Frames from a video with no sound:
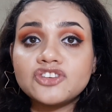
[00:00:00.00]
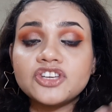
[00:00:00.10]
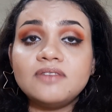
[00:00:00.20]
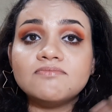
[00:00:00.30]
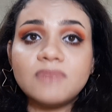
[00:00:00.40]

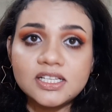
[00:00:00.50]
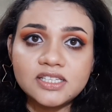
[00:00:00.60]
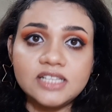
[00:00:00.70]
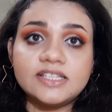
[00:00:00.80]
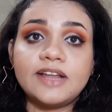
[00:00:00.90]
facial
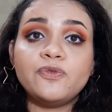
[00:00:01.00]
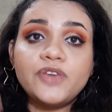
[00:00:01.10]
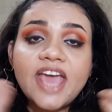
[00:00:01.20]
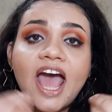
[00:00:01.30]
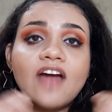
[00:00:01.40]
muscles
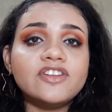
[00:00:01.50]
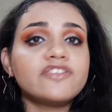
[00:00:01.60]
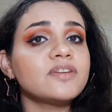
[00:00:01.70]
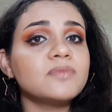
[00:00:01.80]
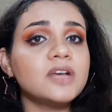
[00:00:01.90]
that we
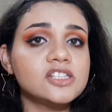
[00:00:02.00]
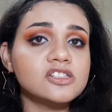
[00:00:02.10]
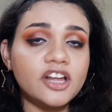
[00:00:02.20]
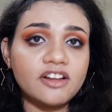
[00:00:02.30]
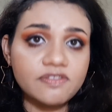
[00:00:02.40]
have different
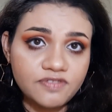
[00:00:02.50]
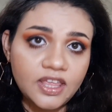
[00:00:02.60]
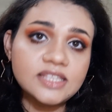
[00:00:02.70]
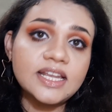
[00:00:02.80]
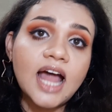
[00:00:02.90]
muscles on our
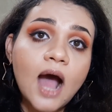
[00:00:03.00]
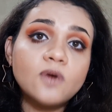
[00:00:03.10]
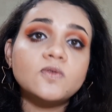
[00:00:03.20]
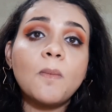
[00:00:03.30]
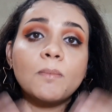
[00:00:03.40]
face and
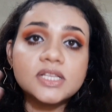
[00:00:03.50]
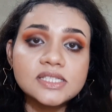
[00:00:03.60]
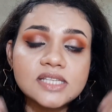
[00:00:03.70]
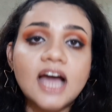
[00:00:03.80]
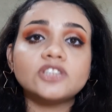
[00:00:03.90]
how to
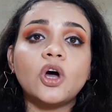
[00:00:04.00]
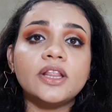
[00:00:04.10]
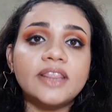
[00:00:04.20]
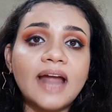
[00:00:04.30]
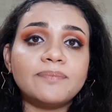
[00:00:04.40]
massage
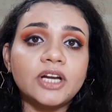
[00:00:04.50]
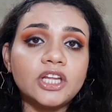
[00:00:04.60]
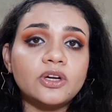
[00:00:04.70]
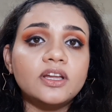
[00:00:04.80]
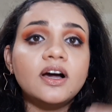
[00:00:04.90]
on that
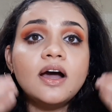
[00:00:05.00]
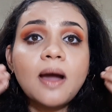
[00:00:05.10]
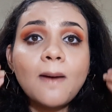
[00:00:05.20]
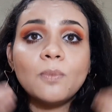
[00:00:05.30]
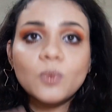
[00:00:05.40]
particular
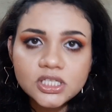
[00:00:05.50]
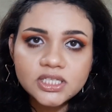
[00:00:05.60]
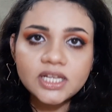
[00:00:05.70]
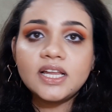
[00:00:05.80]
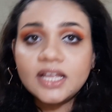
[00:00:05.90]

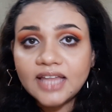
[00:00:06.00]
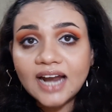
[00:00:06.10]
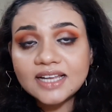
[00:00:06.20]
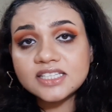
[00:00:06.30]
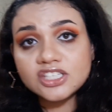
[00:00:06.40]
muscle
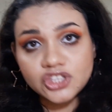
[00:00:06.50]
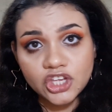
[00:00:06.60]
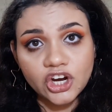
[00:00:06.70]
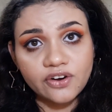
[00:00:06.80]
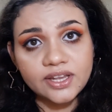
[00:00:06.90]
that is the
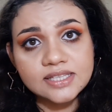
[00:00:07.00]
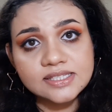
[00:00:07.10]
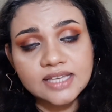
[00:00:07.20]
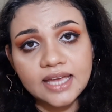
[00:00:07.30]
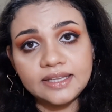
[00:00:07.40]

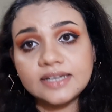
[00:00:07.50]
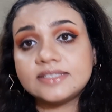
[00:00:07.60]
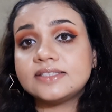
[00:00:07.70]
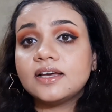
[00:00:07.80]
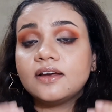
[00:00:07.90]
theory inside
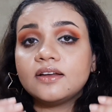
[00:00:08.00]
there's